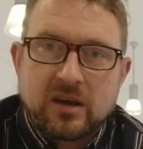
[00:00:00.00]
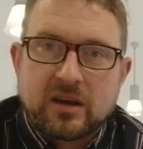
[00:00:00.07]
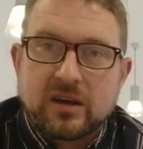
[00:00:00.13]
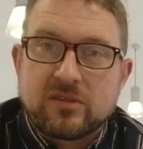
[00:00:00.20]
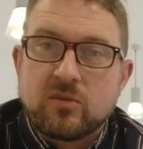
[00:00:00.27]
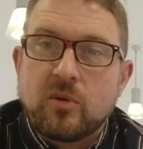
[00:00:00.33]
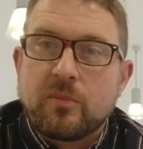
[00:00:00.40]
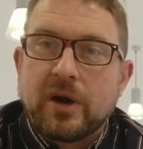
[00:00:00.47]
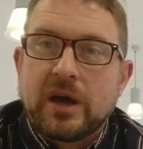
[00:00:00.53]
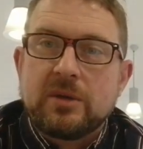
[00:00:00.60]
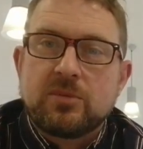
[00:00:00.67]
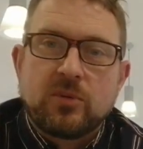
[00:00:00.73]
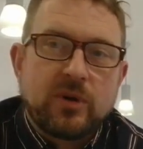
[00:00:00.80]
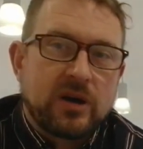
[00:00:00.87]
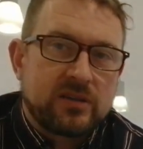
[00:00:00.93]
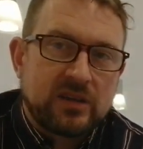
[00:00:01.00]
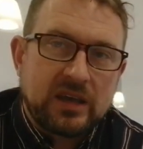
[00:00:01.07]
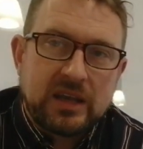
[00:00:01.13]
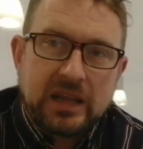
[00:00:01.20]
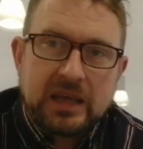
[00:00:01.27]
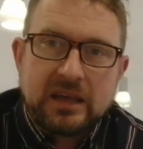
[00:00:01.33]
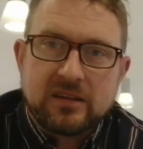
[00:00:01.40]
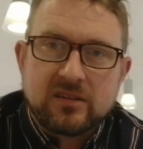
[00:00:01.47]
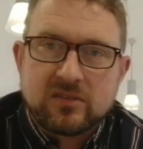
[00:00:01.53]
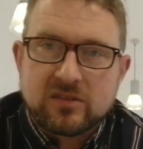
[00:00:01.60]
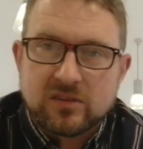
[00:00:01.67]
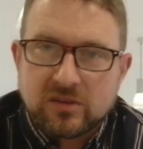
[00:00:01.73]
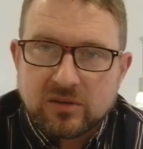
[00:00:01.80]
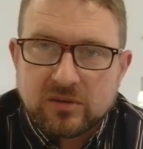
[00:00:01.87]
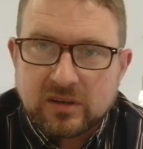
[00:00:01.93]
Okay, so what paperwork do you need
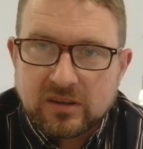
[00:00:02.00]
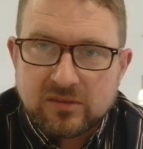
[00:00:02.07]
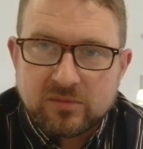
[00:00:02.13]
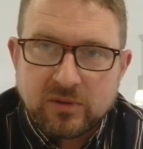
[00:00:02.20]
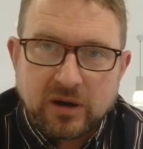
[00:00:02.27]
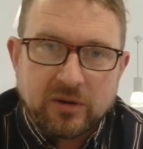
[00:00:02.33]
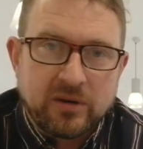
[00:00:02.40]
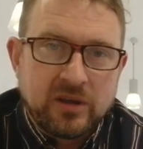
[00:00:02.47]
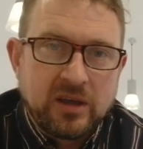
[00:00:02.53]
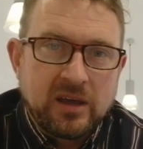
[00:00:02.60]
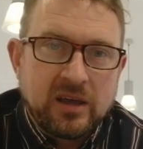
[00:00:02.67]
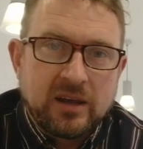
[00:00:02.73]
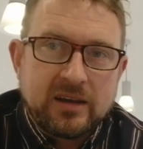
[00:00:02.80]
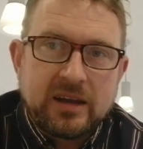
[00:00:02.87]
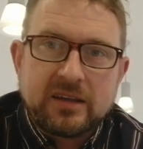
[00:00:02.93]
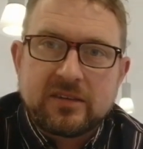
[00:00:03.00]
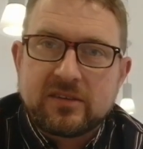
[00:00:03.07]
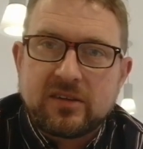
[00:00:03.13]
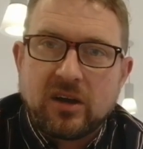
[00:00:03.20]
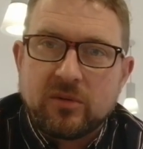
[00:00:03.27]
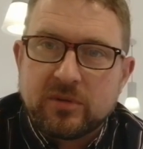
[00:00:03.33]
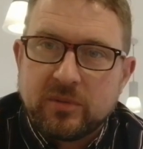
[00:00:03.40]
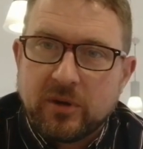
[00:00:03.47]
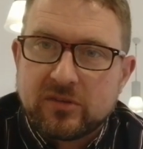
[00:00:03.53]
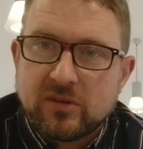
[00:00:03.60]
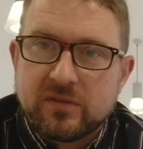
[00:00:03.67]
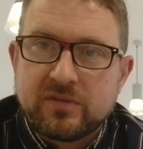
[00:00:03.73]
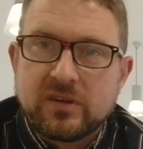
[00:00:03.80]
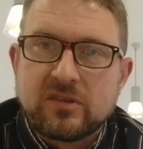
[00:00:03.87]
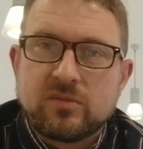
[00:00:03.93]
to do this? Well, let's start with the
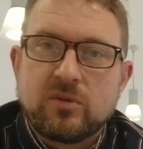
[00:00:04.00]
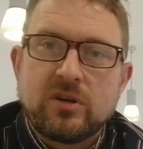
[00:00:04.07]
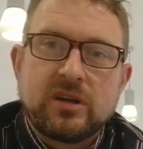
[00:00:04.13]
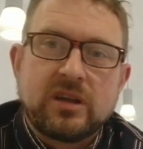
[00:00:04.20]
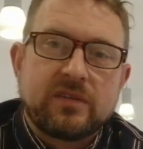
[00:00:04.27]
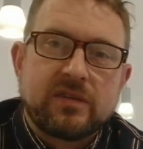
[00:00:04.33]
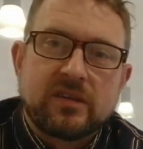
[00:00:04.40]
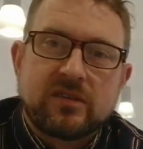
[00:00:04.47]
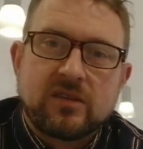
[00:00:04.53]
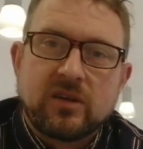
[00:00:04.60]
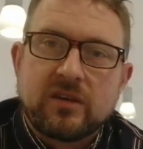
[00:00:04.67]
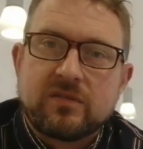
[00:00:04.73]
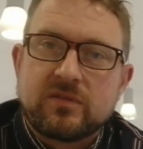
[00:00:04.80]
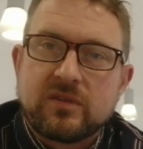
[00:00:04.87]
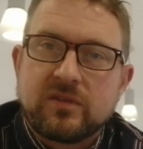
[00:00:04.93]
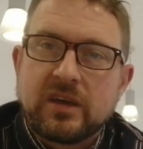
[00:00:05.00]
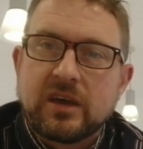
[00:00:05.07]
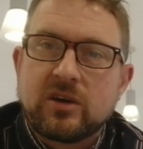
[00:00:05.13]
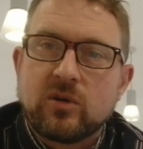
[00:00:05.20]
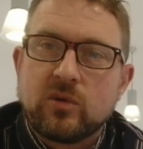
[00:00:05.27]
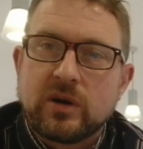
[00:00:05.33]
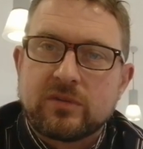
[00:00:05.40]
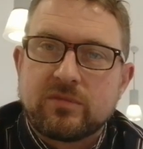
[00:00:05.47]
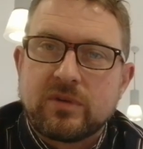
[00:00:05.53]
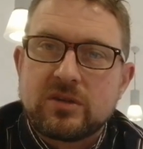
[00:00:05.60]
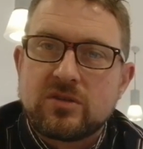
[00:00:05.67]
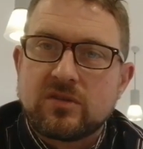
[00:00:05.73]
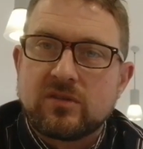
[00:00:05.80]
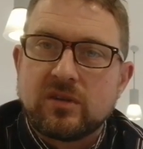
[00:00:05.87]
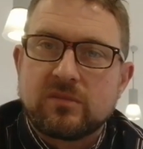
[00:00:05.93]
most obvious one. If the vehicle had
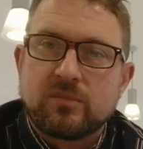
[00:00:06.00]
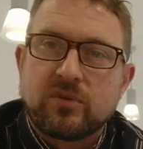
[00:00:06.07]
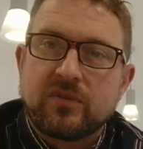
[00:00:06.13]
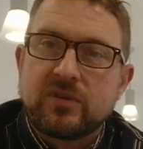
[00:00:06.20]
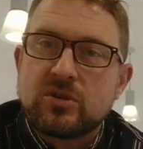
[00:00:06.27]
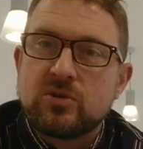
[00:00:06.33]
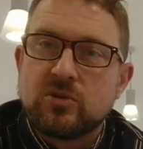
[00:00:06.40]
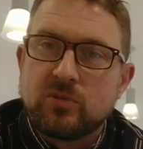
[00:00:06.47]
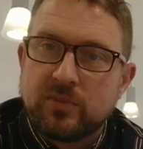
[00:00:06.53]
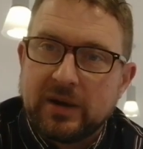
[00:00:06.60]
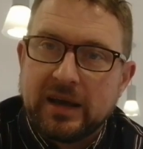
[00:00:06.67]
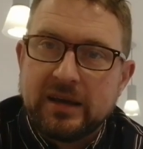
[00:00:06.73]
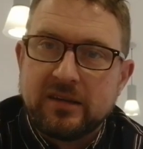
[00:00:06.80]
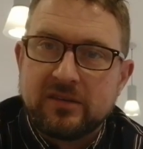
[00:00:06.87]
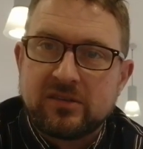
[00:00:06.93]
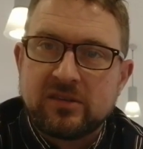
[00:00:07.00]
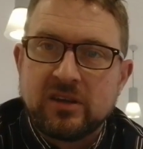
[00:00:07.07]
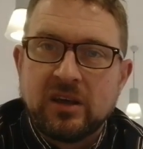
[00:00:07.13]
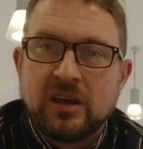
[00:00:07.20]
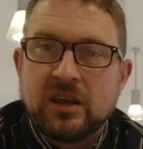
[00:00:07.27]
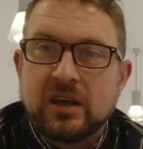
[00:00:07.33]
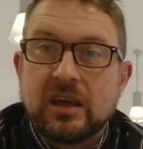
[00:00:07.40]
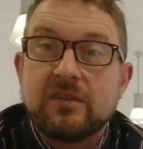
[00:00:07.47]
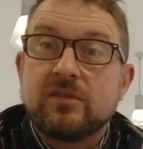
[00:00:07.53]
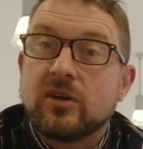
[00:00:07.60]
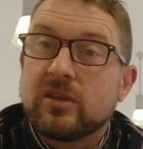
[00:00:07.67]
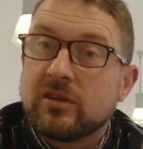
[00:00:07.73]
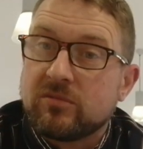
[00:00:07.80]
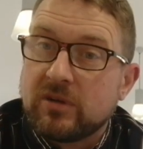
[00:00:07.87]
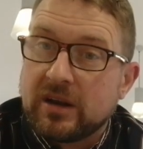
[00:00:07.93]
registered provisional plates, even
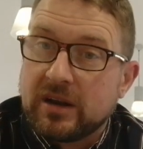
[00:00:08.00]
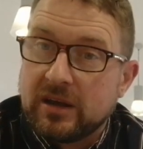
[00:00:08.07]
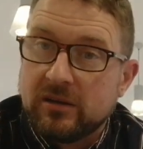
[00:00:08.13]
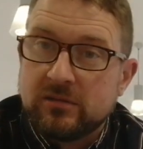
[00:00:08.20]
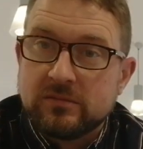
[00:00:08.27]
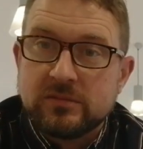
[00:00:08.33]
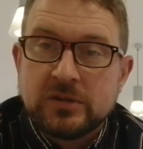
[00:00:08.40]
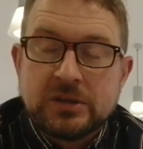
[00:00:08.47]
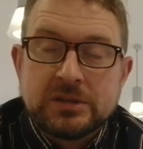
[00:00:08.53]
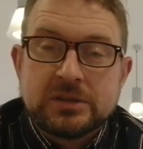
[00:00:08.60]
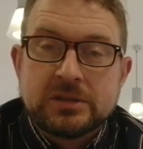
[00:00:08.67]
though they'd run out,